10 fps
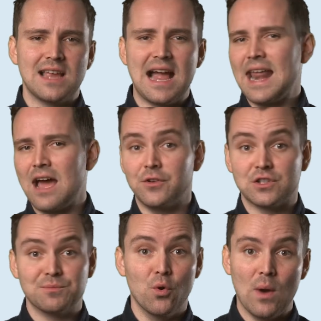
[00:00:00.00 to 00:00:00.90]
and have a
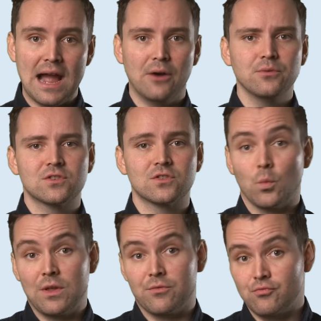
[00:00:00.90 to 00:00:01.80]
small house
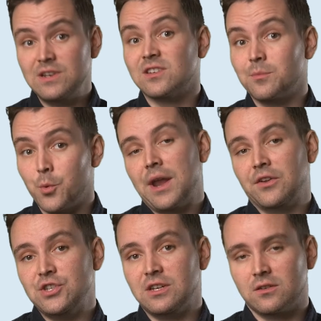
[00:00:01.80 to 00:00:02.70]
with reasonable
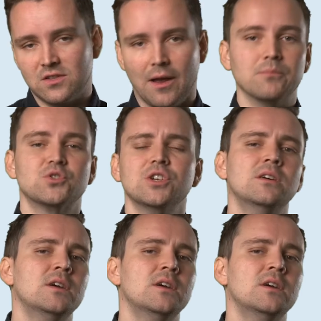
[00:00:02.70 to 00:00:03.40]
energy consumption,